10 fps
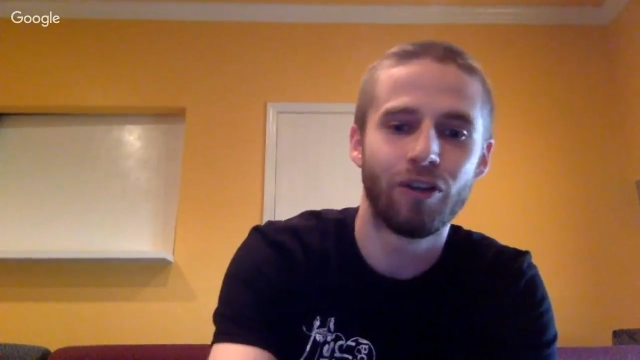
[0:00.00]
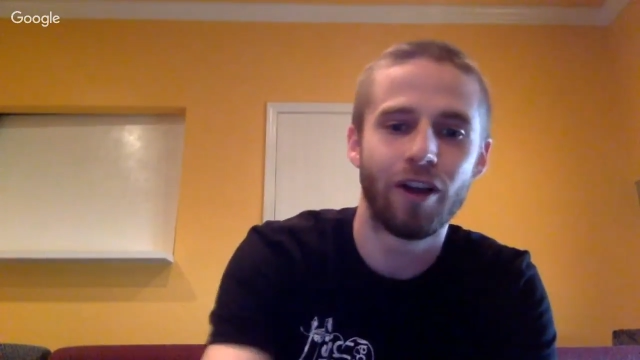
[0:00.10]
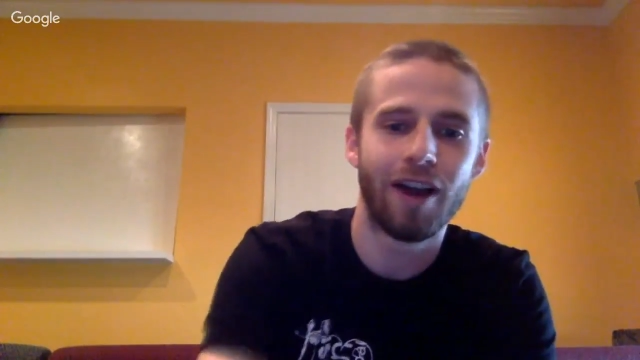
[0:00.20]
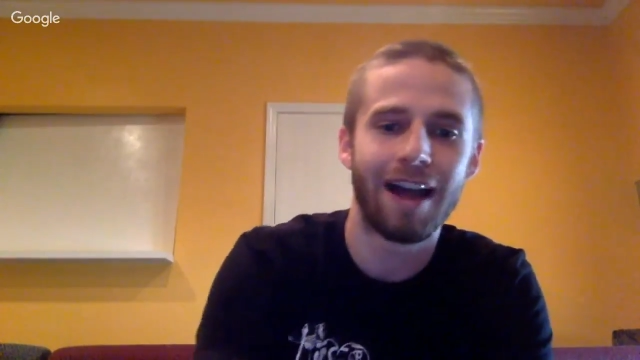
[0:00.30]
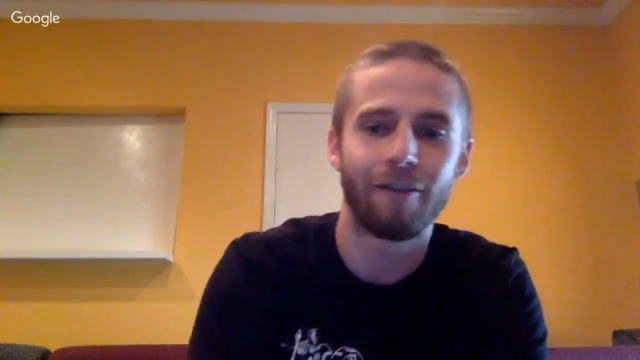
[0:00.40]

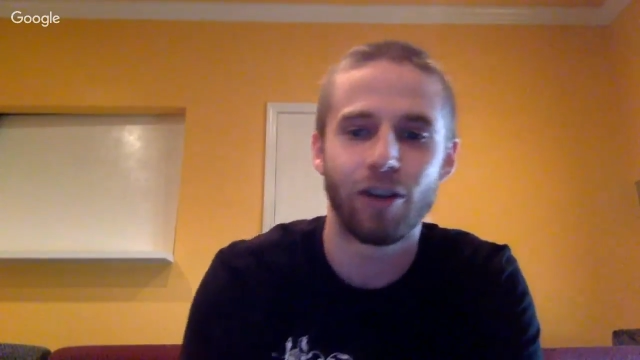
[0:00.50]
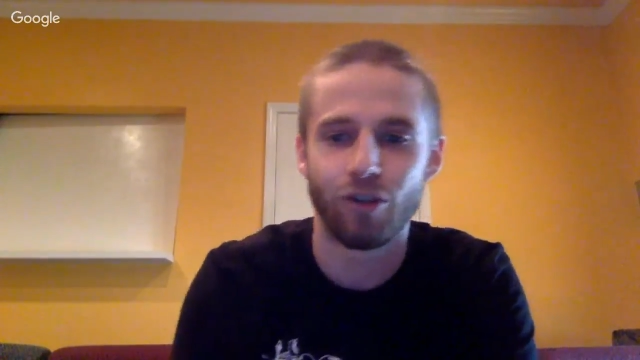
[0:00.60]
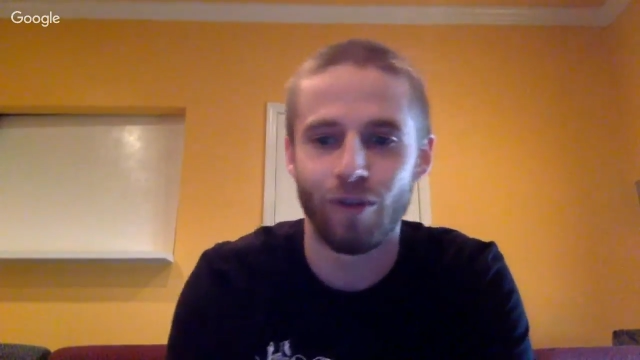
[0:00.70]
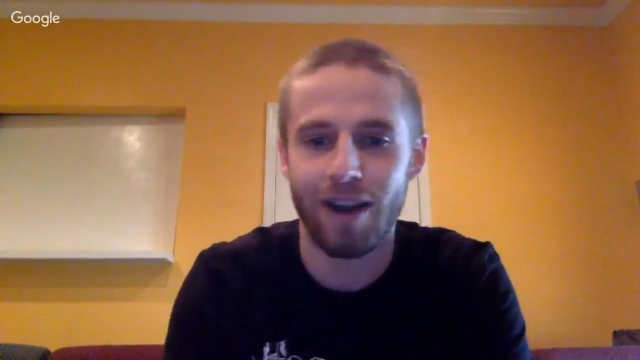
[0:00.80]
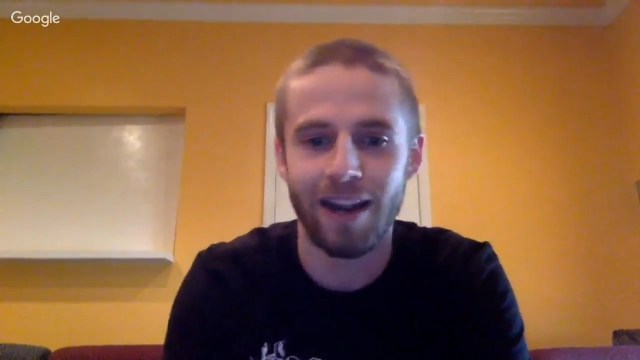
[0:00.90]
their average
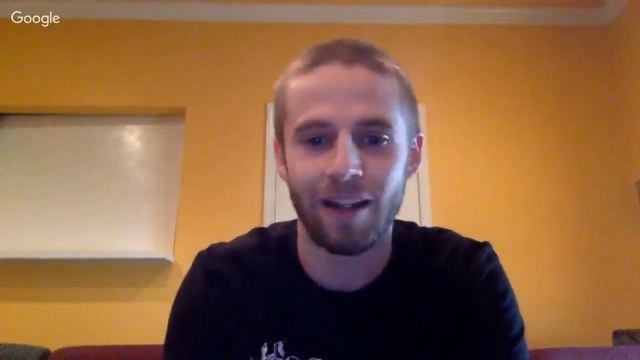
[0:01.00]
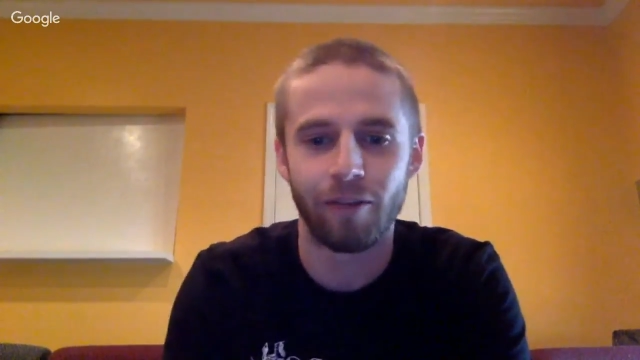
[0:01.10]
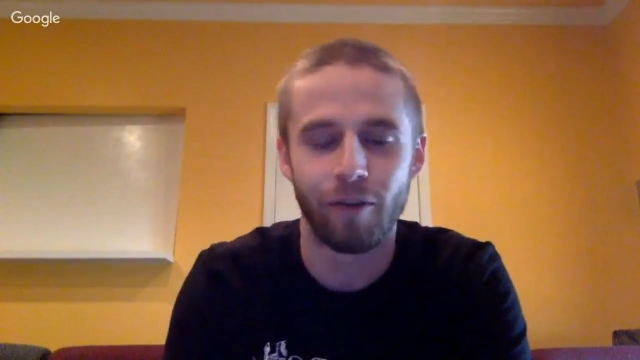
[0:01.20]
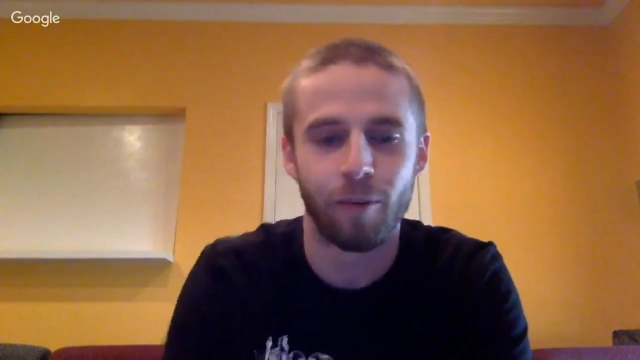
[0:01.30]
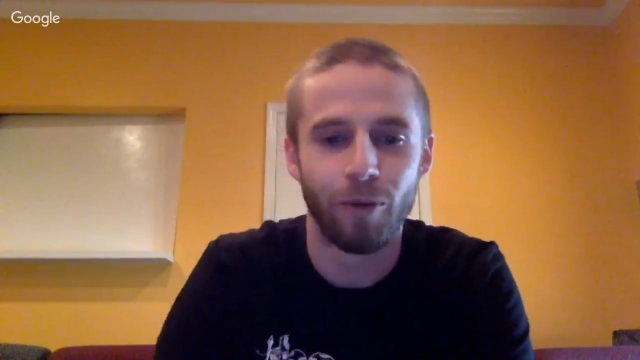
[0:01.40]
rating
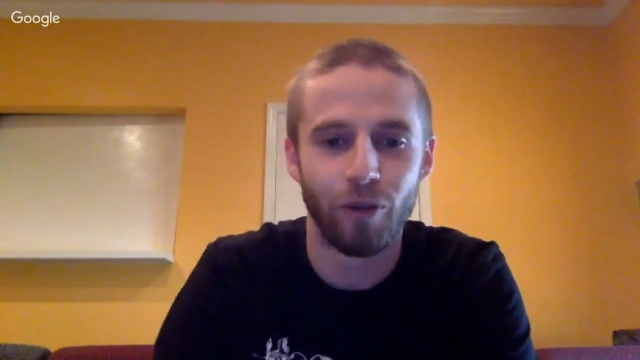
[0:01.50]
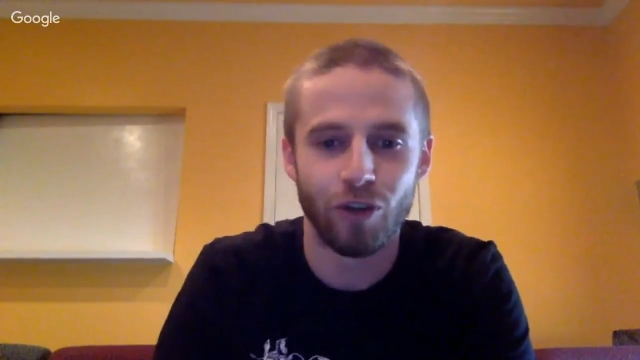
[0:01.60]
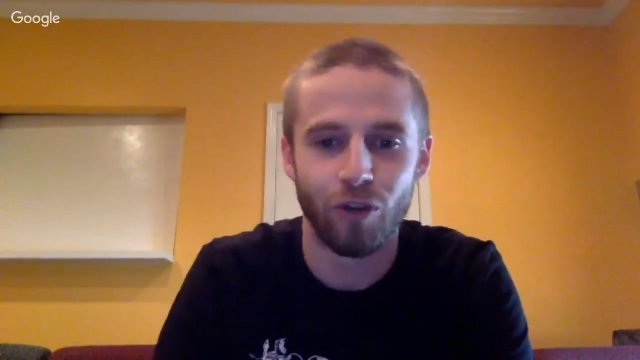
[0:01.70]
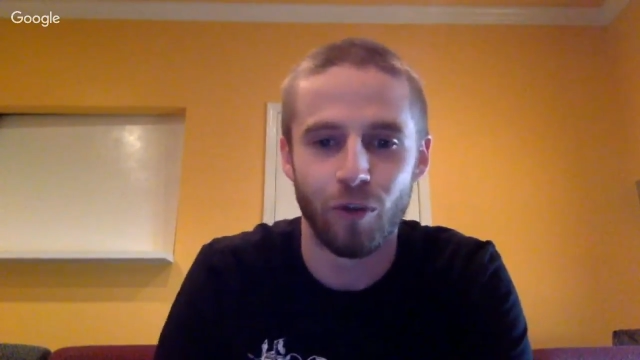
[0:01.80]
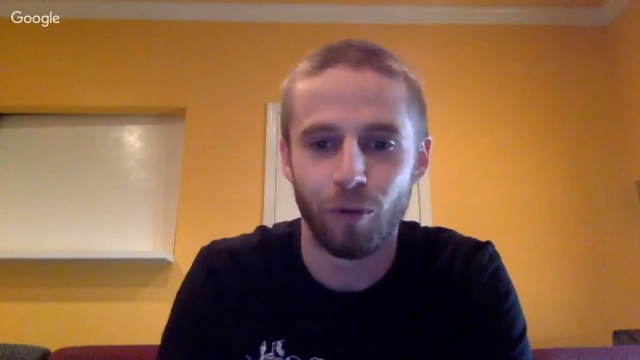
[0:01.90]
for a
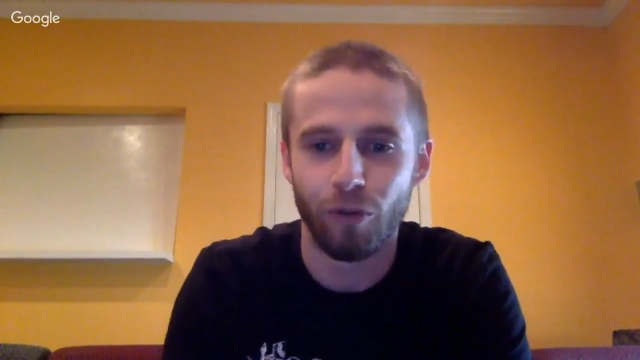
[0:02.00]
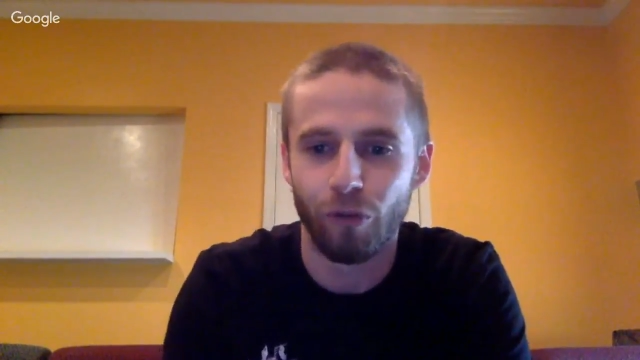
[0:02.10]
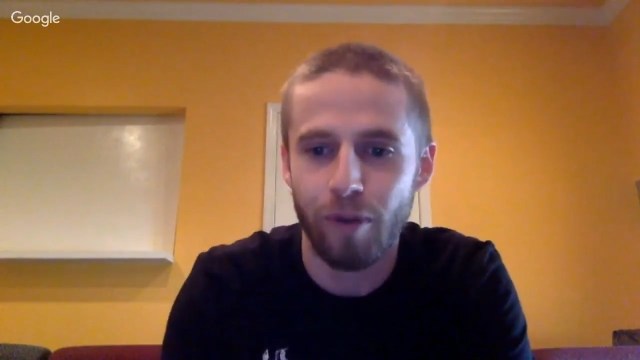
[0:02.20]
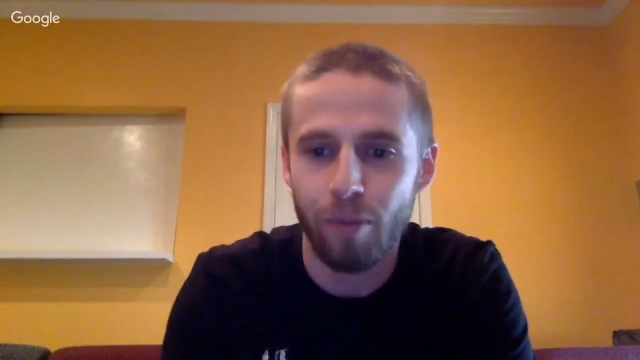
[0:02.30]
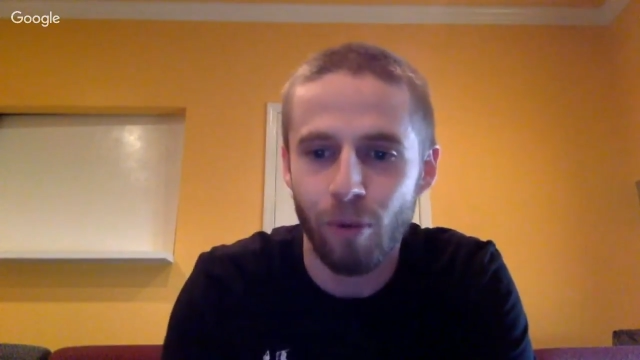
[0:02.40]
position group was
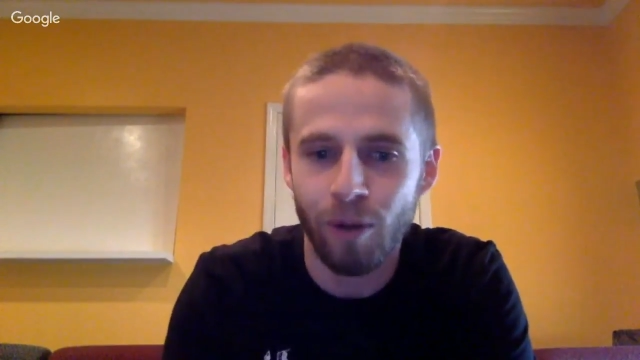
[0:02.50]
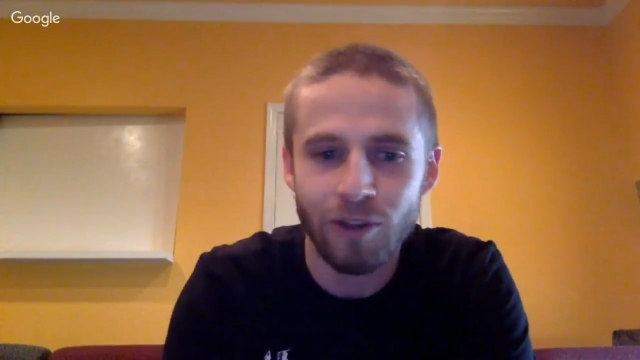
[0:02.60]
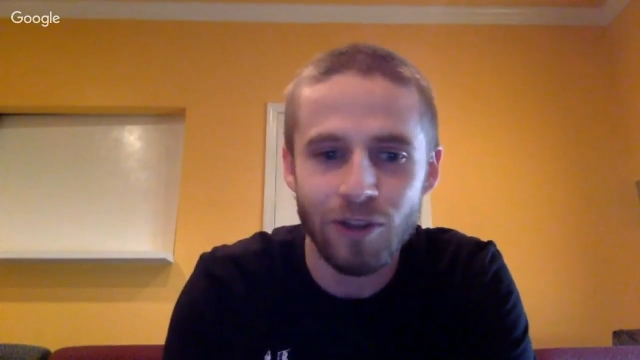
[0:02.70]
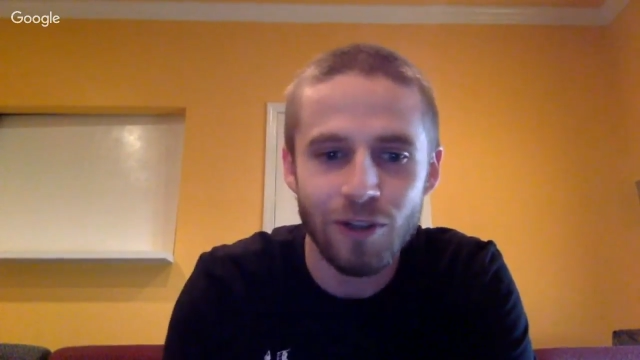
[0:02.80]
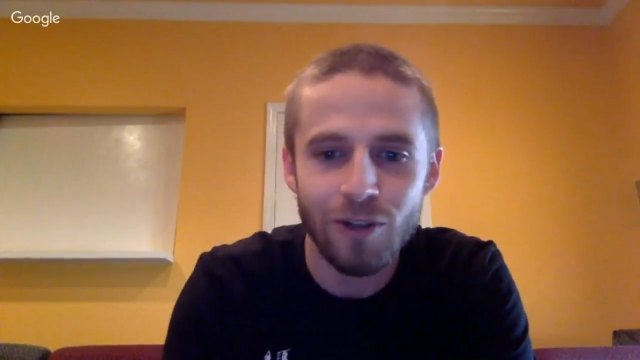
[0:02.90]

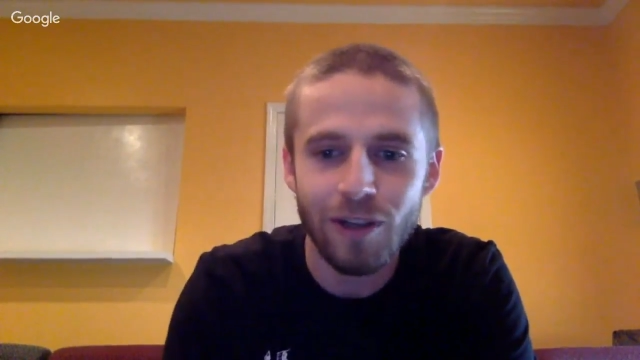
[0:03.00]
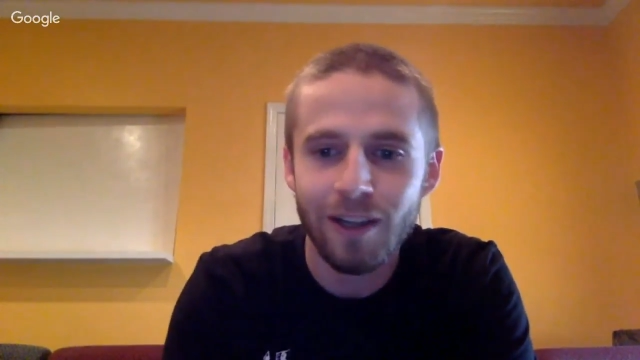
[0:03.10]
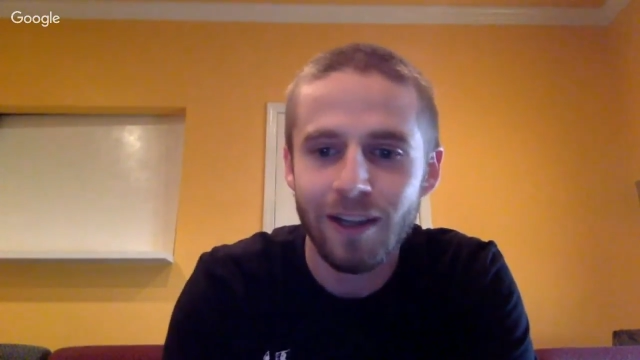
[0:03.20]
3.2.